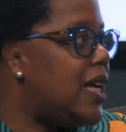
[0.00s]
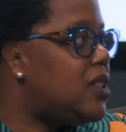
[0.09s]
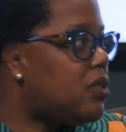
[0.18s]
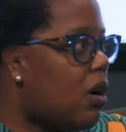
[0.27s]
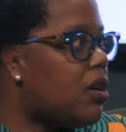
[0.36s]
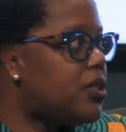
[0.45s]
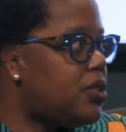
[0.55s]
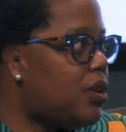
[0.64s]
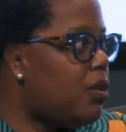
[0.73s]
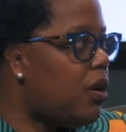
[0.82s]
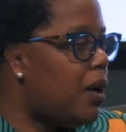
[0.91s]
It's
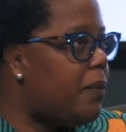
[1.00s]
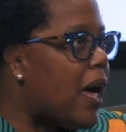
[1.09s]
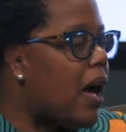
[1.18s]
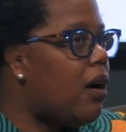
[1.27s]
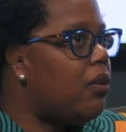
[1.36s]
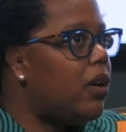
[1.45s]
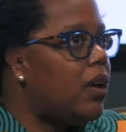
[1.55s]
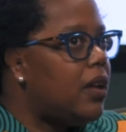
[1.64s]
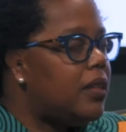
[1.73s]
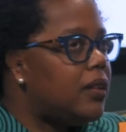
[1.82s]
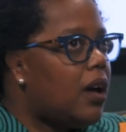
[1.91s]
also about
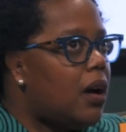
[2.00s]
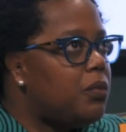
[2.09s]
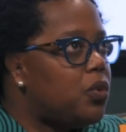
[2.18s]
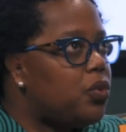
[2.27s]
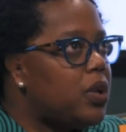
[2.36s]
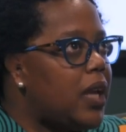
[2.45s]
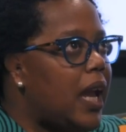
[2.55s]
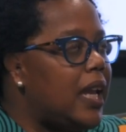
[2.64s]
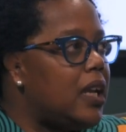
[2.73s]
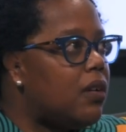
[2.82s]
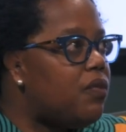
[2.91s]

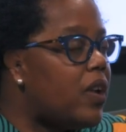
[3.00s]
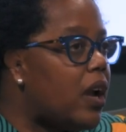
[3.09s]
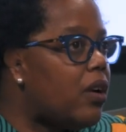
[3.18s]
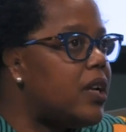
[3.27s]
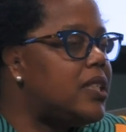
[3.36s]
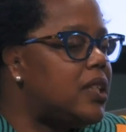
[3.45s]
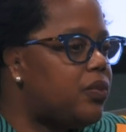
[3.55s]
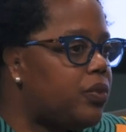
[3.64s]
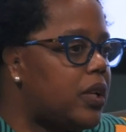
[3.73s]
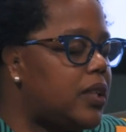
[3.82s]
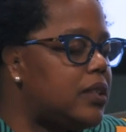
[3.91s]
creating a very
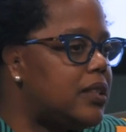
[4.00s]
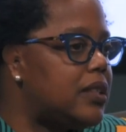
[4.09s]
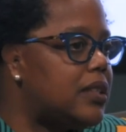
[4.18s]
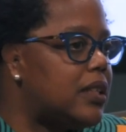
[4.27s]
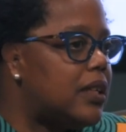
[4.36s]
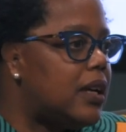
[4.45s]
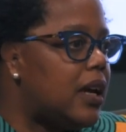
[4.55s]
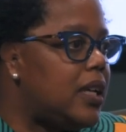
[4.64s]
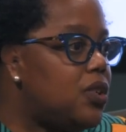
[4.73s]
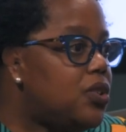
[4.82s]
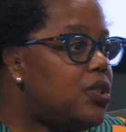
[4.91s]
different
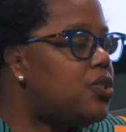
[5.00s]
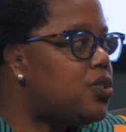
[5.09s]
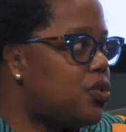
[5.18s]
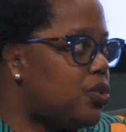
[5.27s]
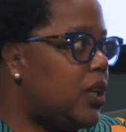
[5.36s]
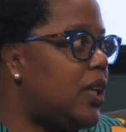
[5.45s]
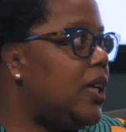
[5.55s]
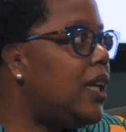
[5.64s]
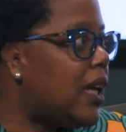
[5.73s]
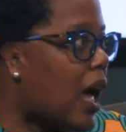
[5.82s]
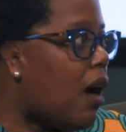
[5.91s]

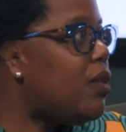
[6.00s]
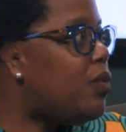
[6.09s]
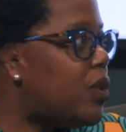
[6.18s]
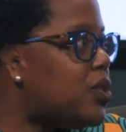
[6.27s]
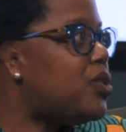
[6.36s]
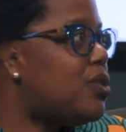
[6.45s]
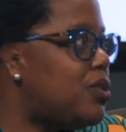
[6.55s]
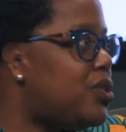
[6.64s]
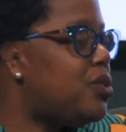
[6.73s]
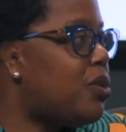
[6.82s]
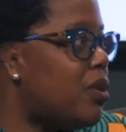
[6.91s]
industry out of which those
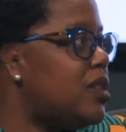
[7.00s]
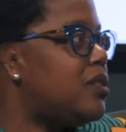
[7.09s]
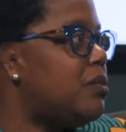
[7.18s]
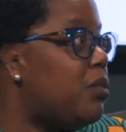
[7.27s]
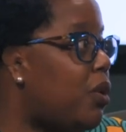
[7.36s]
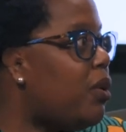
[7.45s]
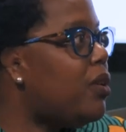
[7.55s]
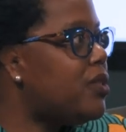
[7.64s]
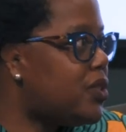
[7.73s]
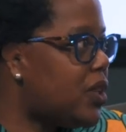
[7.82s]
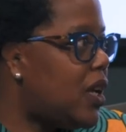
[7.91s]
stories
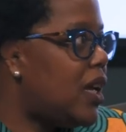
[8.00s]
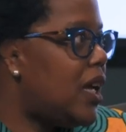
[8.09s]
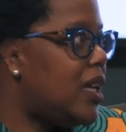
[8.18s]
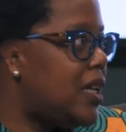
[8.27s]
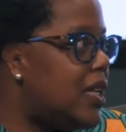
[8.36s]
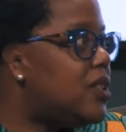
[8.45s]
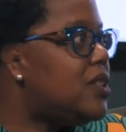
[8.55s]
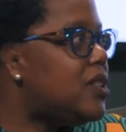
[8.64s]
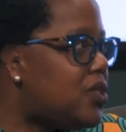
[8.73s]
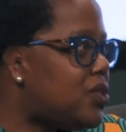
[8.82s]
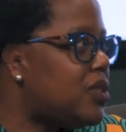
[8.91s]
emerge. Mm. An
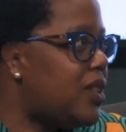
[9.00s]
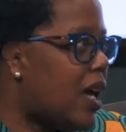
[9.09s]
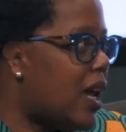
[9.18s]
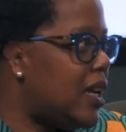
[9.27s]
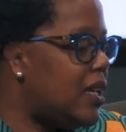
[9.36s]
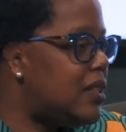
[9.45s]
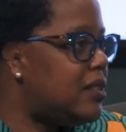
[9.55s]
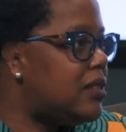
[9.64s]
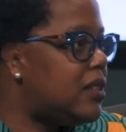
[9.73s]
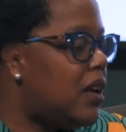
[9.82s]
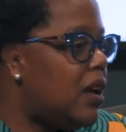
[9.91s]
industry that
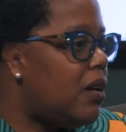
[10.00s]
is